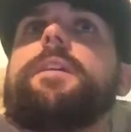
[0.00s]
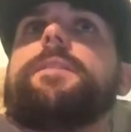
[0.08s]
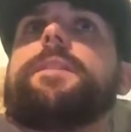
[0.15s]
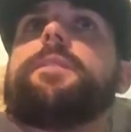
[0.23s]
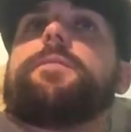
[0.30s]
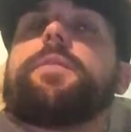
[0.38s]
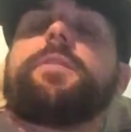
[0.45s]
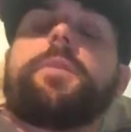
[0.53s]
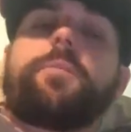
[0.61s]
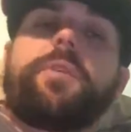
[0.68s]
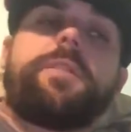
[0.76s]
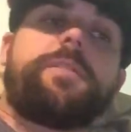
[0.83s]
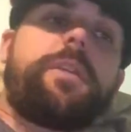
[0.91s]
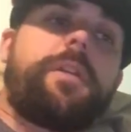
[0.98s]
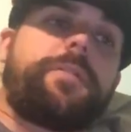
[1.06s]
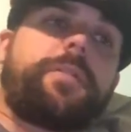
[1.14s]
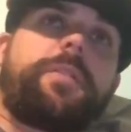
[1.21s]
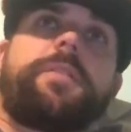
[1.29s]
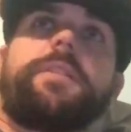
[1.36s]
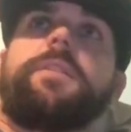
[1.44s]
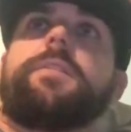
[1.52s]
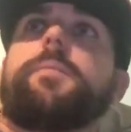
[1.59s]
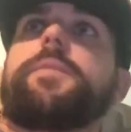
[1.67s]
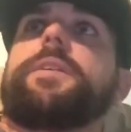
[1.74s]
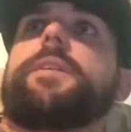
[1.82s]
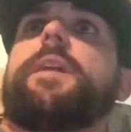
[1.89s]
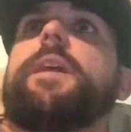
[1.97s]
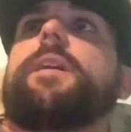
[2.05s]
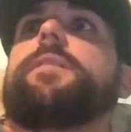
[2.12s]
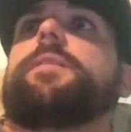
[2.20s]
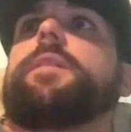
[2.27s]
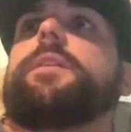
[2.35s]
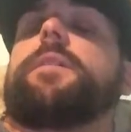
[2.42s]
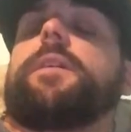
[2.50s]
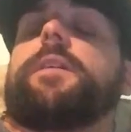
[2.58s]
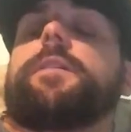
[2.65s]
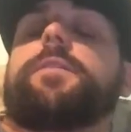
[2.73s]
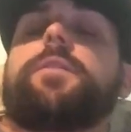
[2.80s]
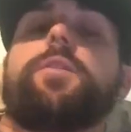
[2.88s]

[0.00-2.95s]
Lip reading: Then for some reason, officer sees something in the house that he thought was